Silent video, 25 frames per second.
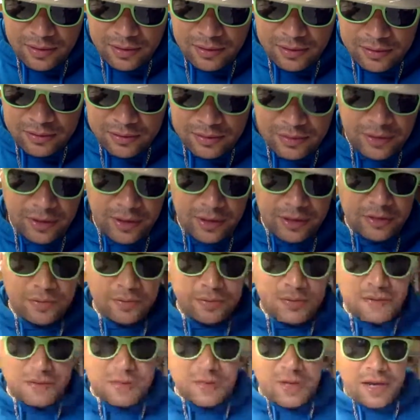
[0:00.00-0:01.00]
So this
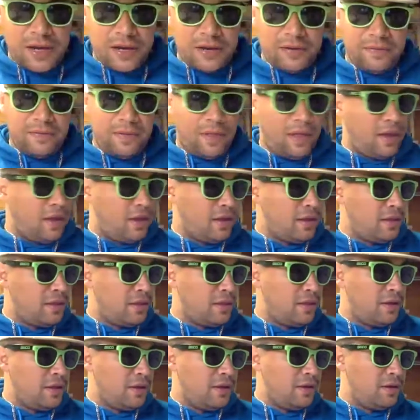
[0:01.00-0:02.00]
was kind of like
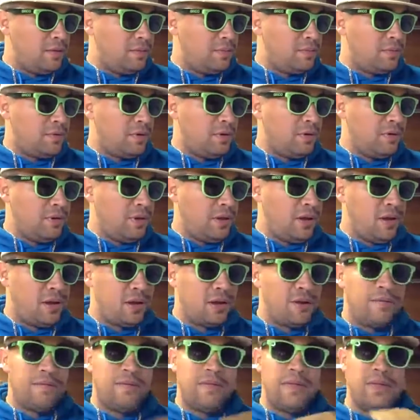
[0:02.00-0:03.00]
the prologue
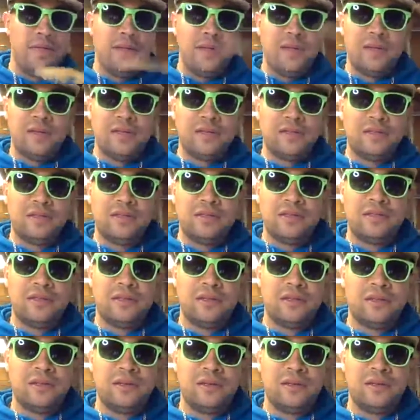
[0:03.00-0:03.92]
of this